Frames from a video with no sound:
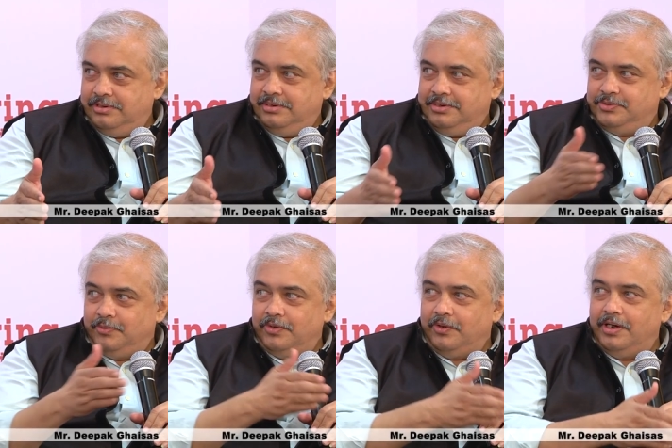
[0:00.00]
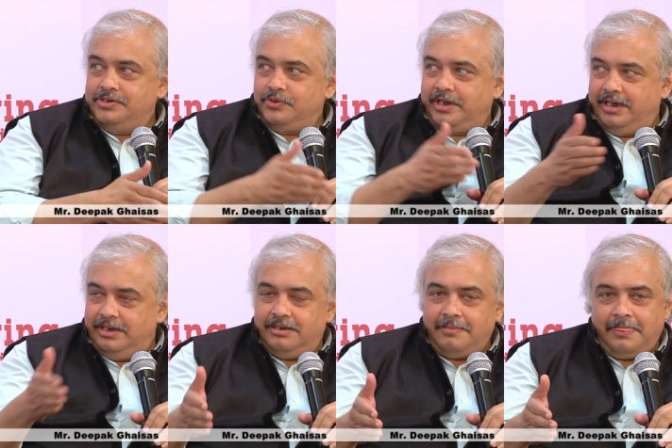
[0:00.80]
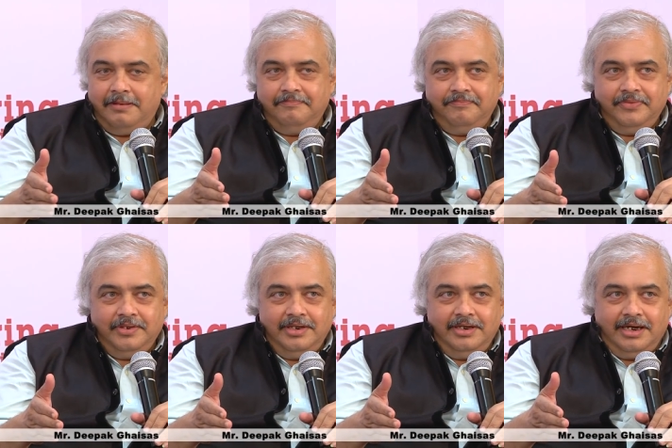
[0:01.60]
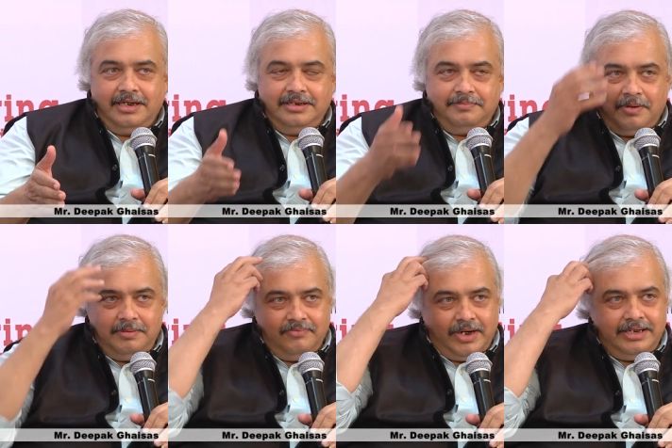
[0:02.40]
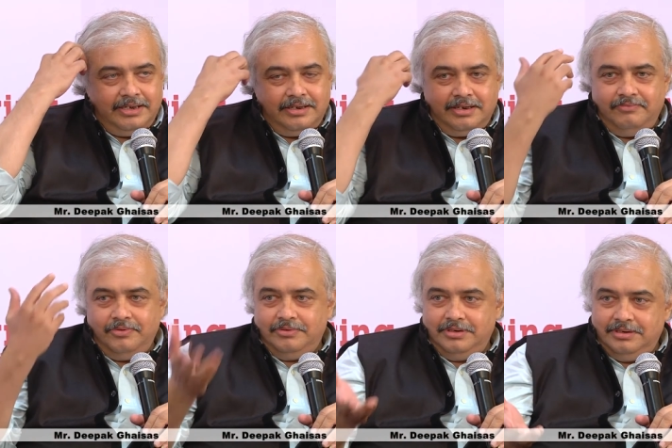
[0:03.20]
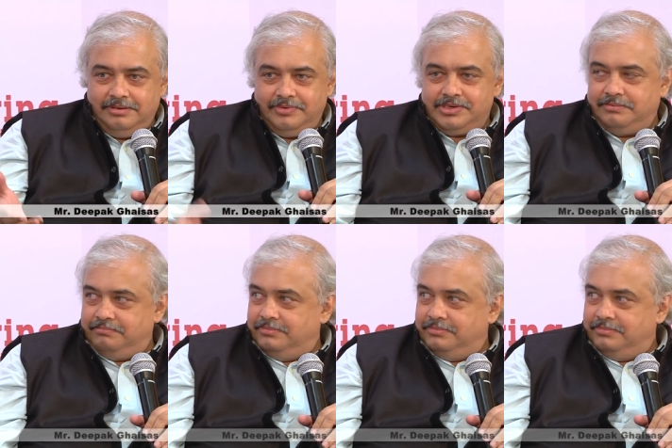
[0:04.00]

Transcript: So what knowledge you gain, and then probably white hair give you the wisdom.